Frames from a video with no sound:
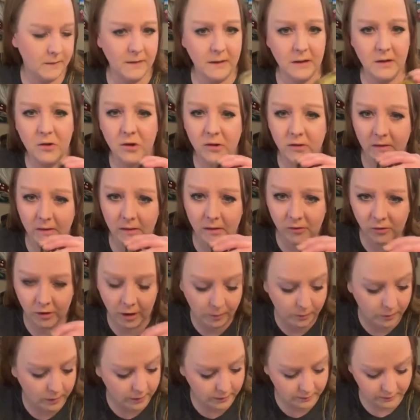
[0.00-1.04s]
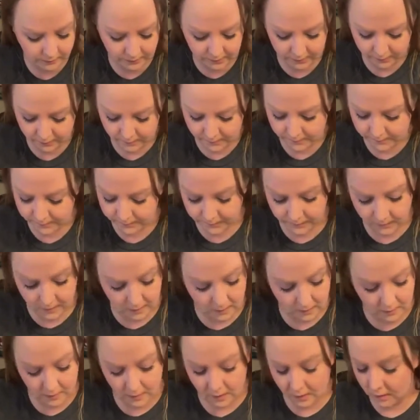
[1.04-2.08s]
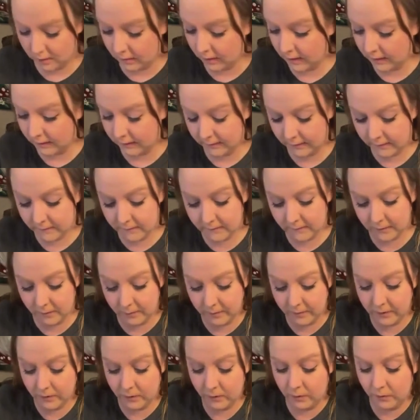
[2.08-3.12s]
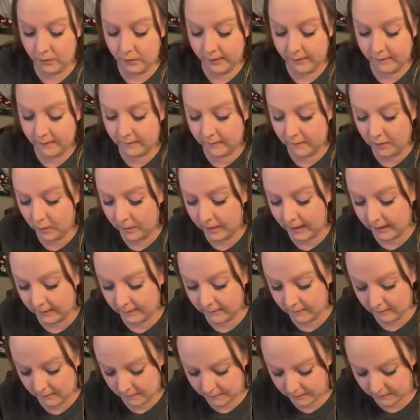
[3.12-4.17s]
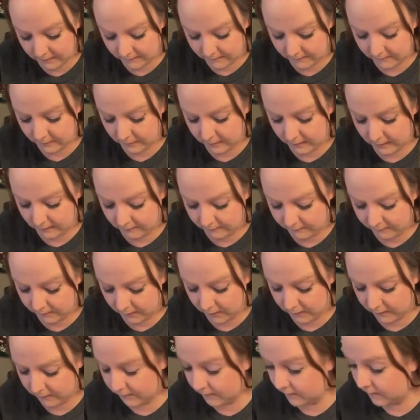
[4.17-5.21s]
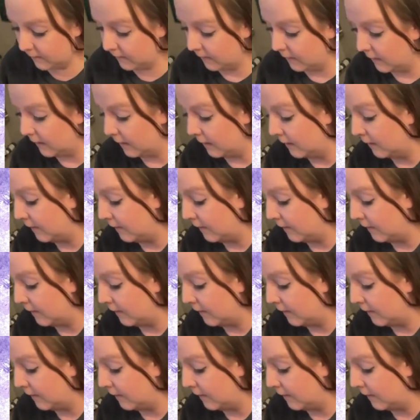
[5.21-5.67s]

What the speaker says: It's an interesting shape model though. All right, let's start with the gold. Let's go back to the pieces we did first.